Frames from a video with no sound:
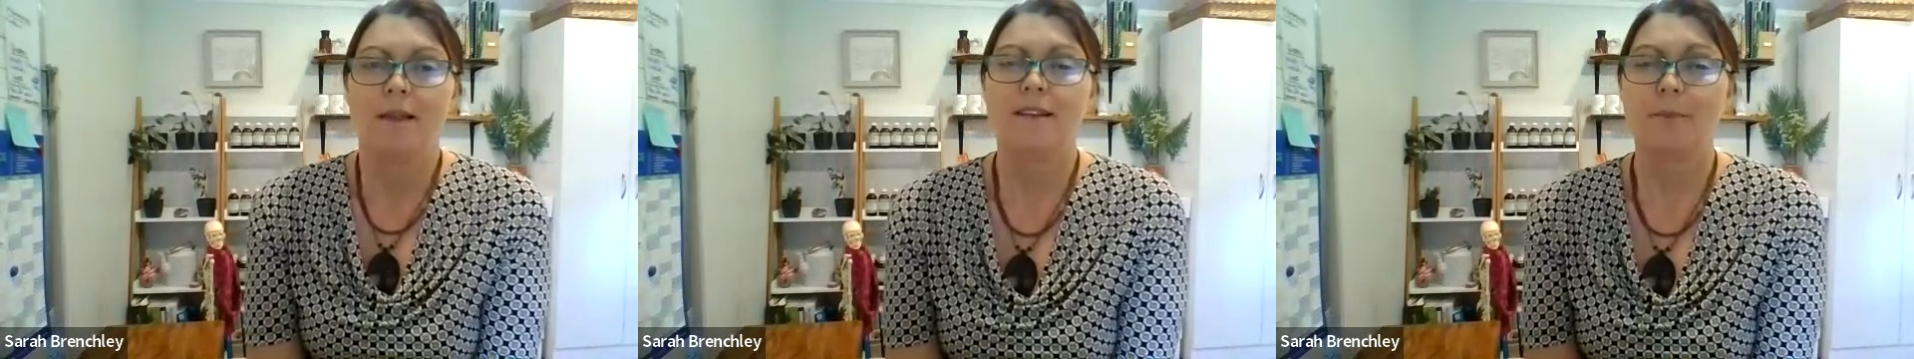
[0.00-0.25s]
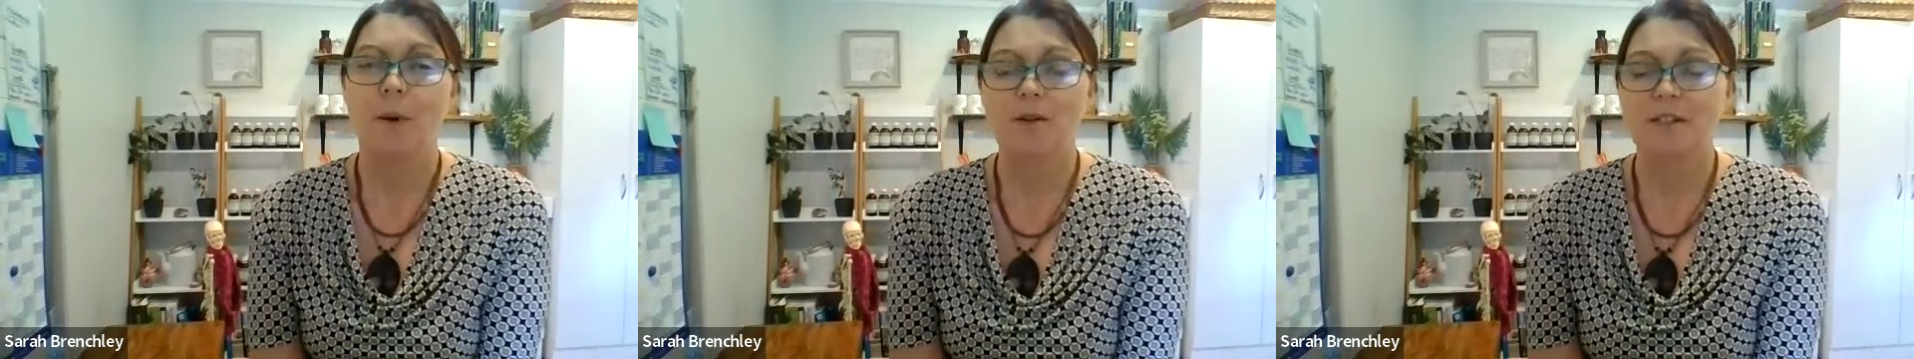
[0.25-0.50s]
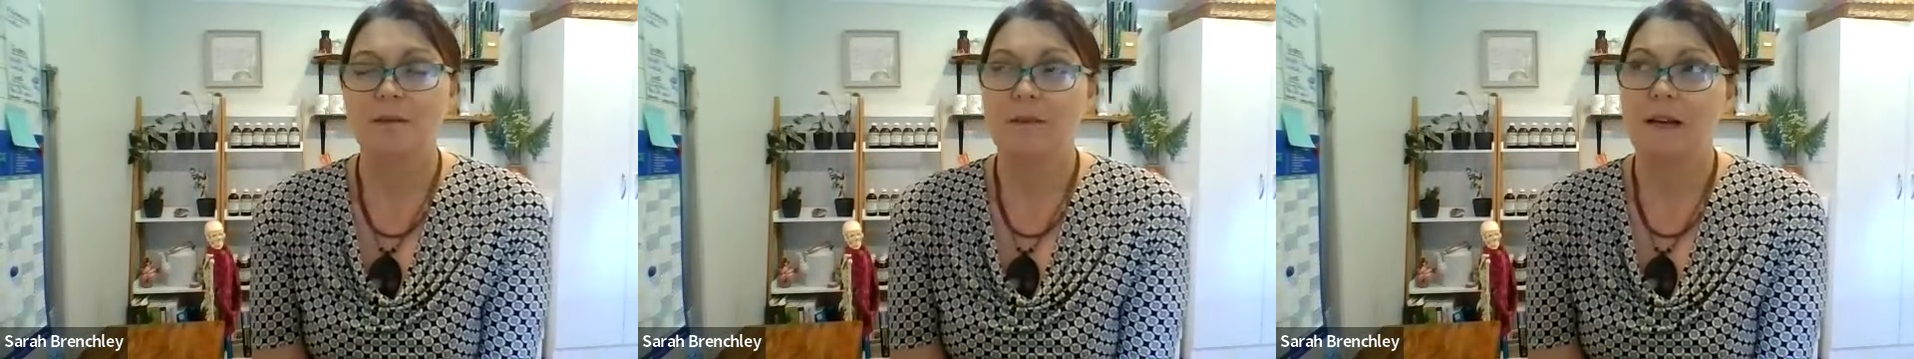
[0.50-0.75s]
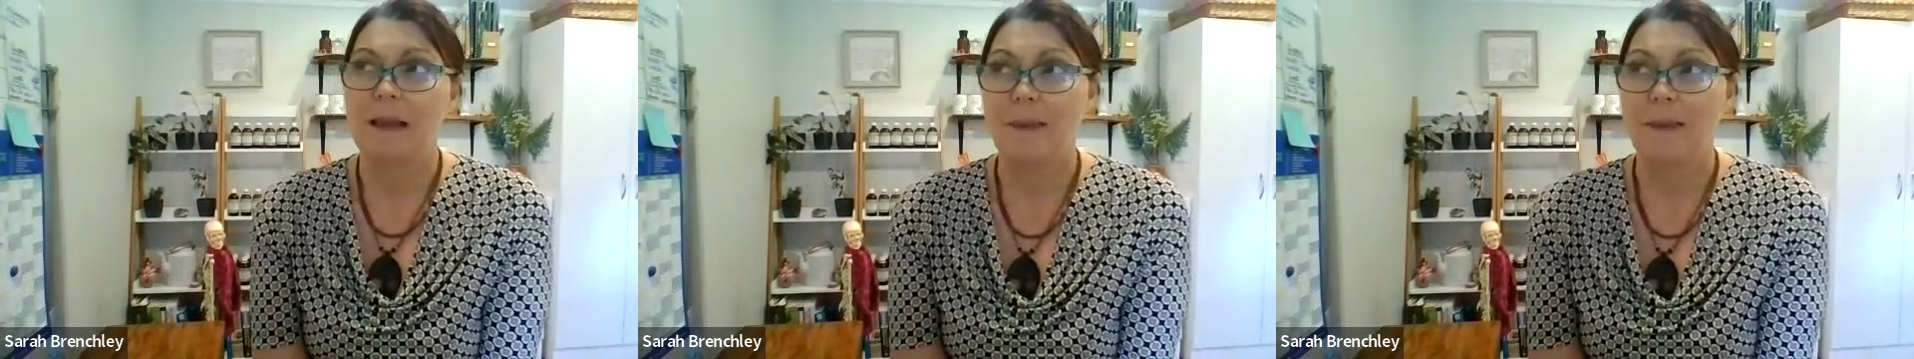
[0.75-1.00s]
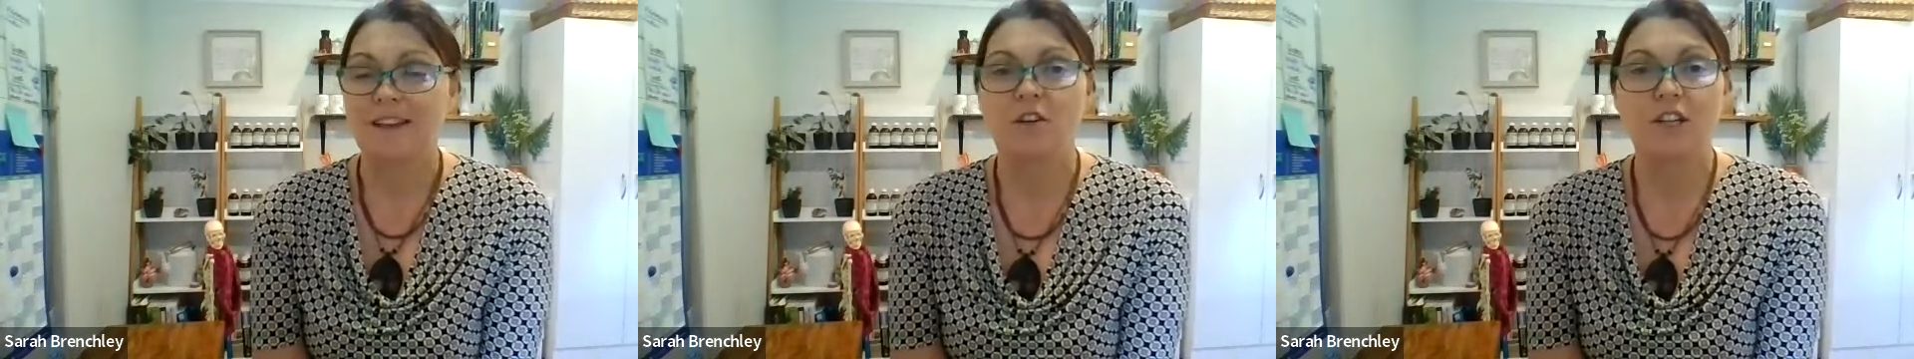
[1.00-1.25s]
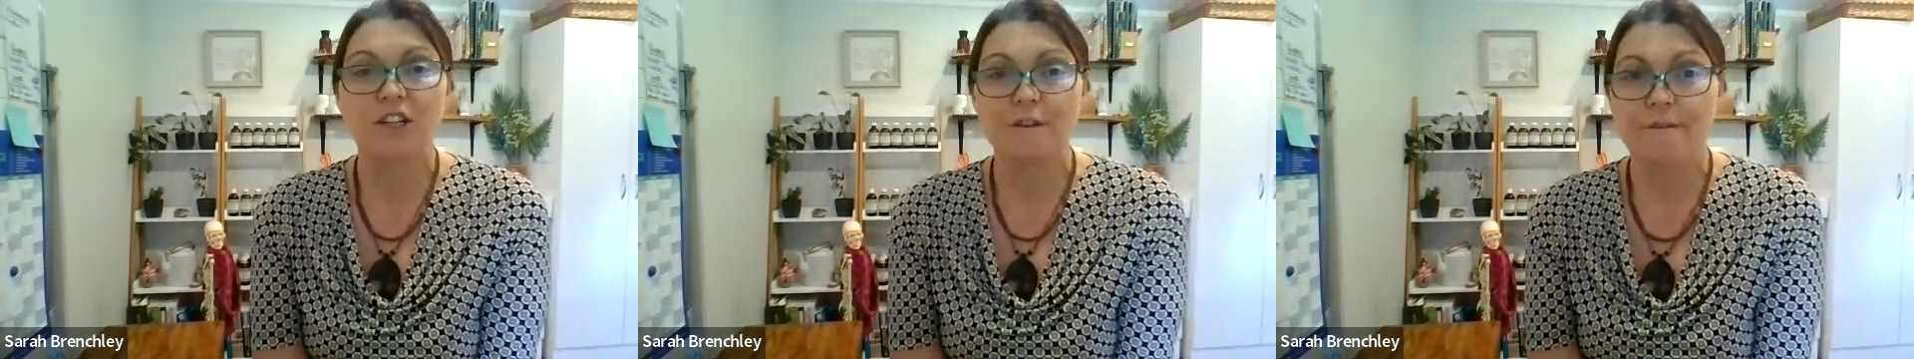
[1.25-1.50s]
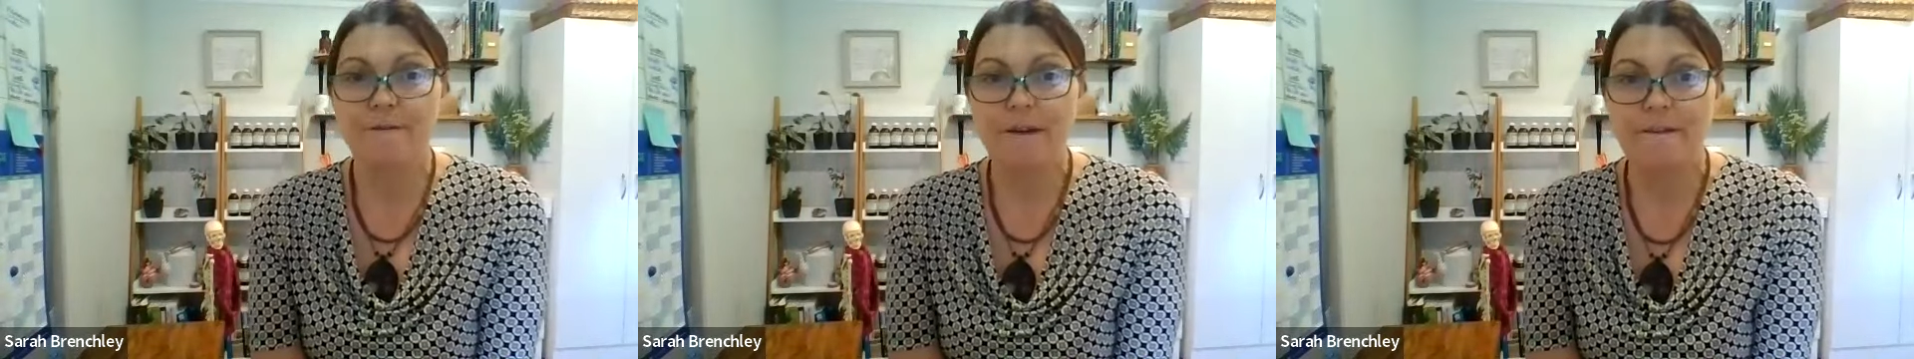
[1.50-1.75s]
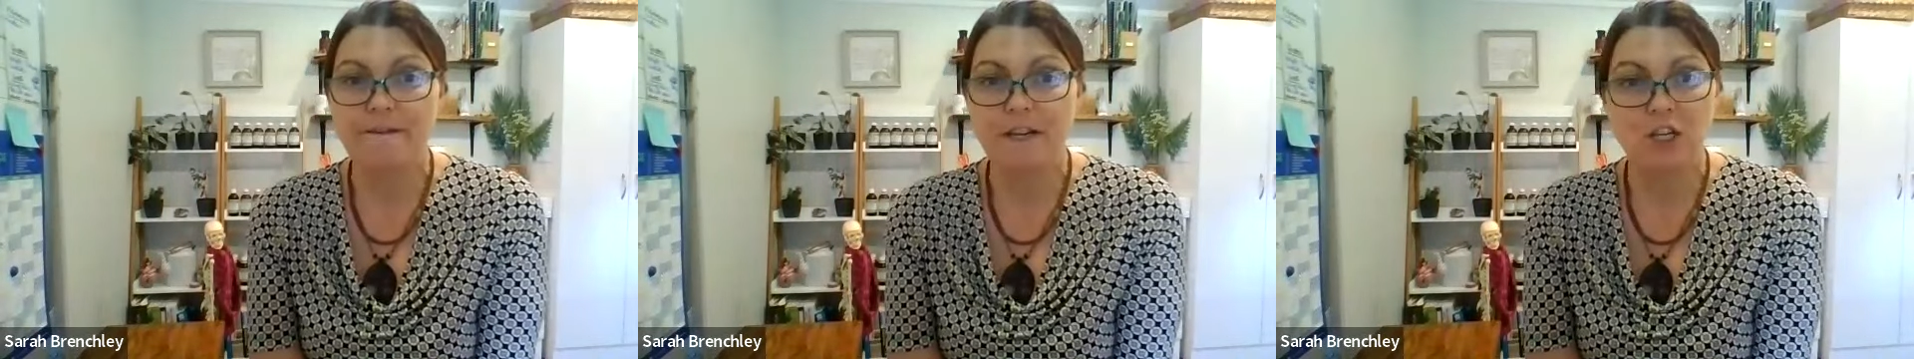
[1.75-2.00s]
there's approximately about
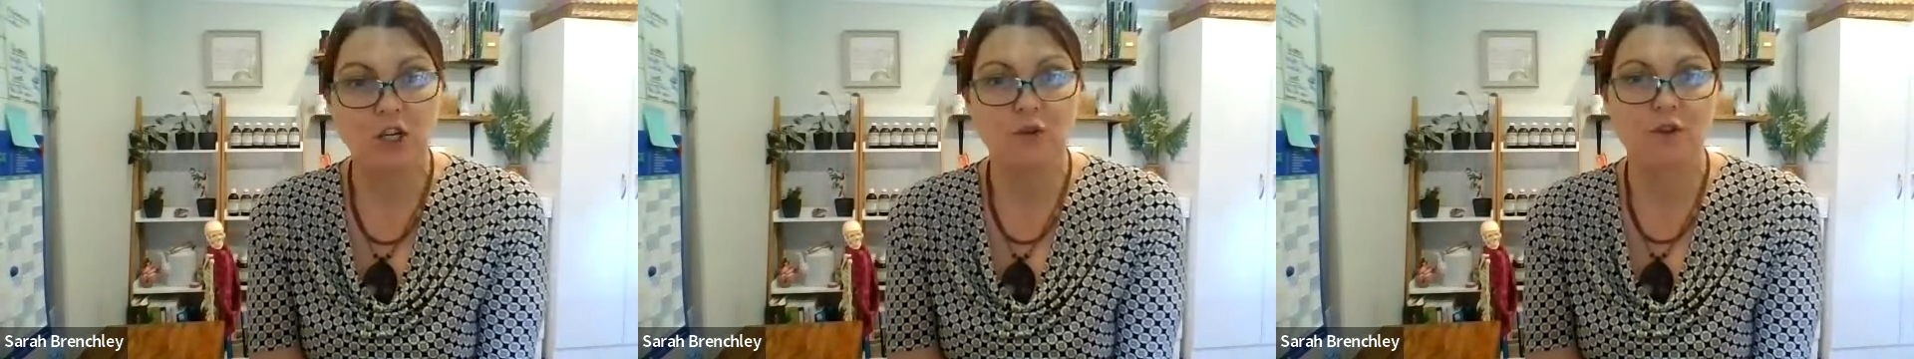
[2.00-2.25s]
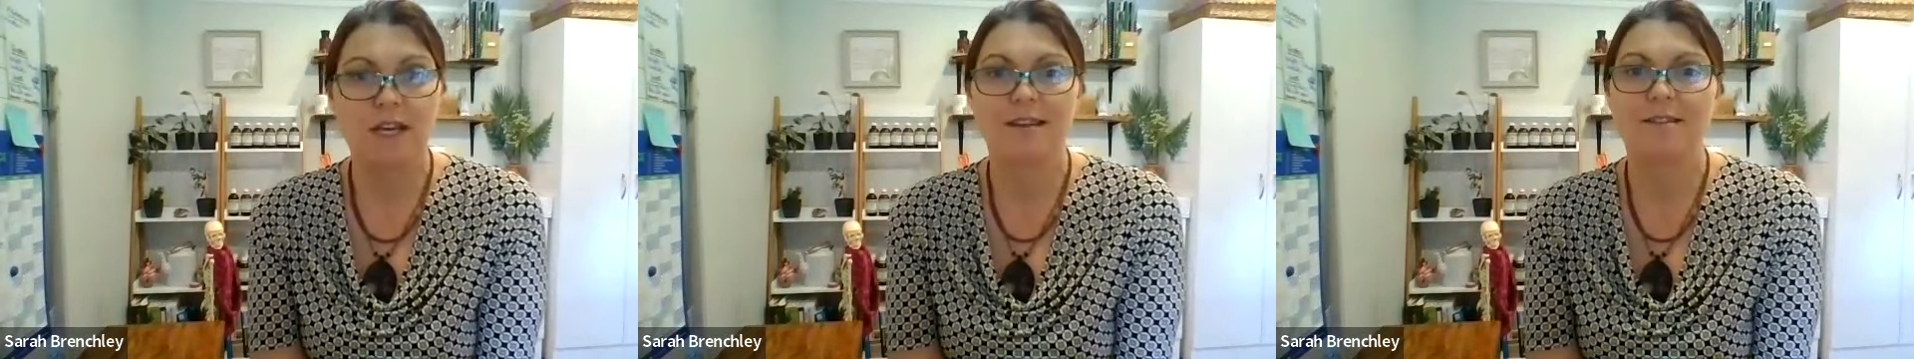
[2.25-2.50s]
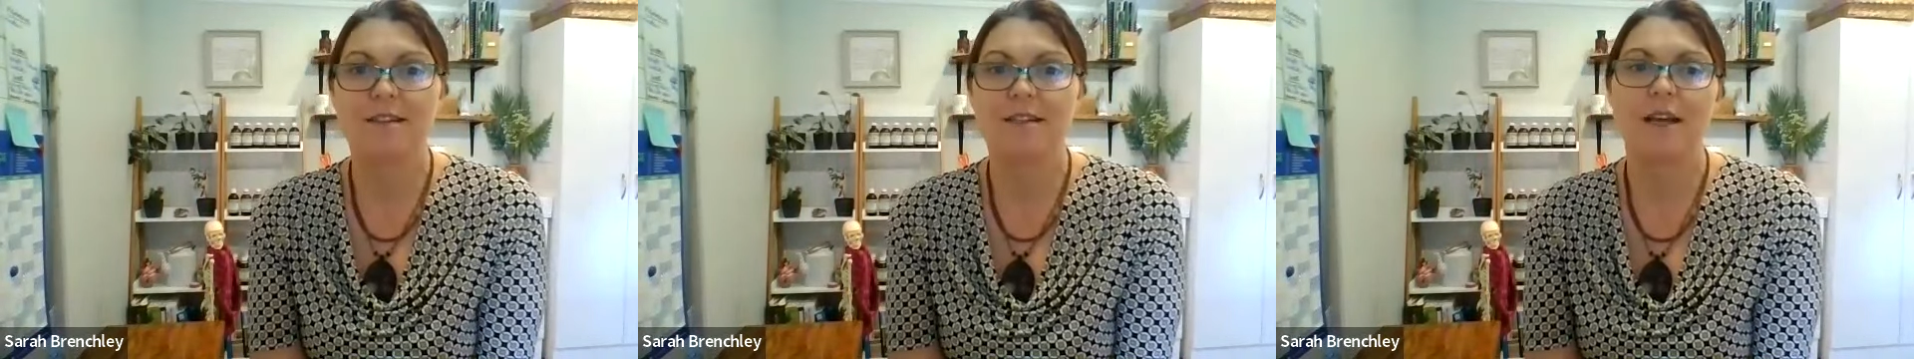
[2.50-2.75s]
252,000